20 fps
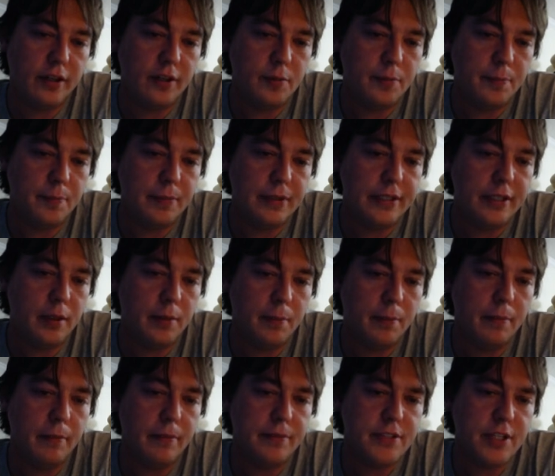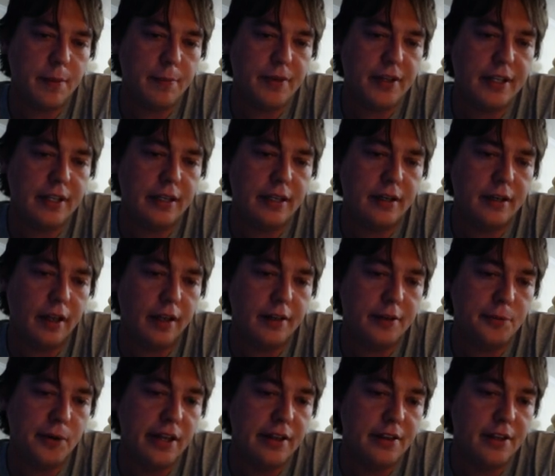could become something and
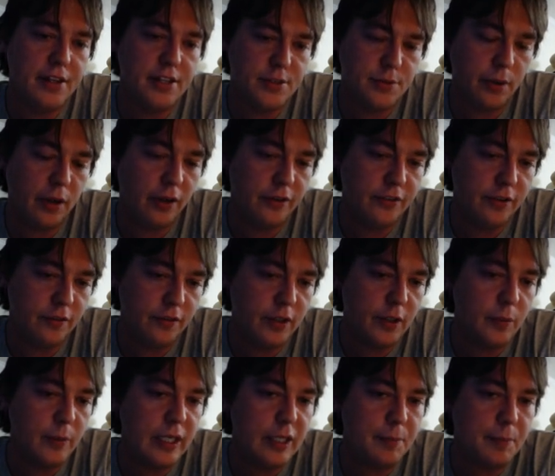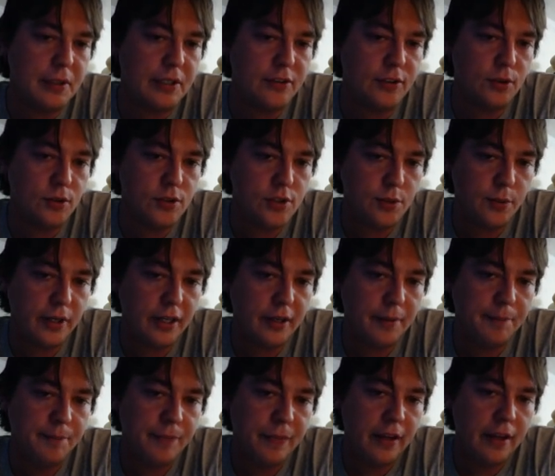threaten this relatively weak b2
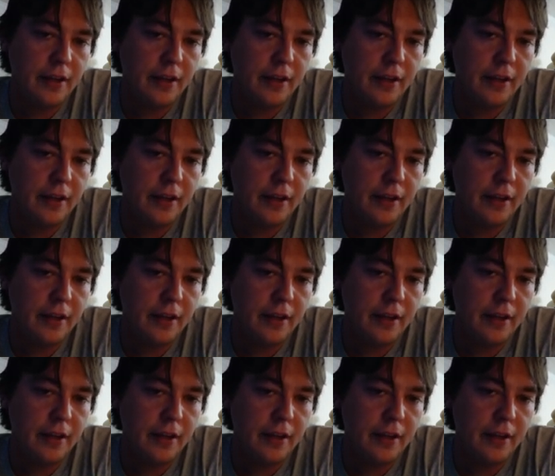square.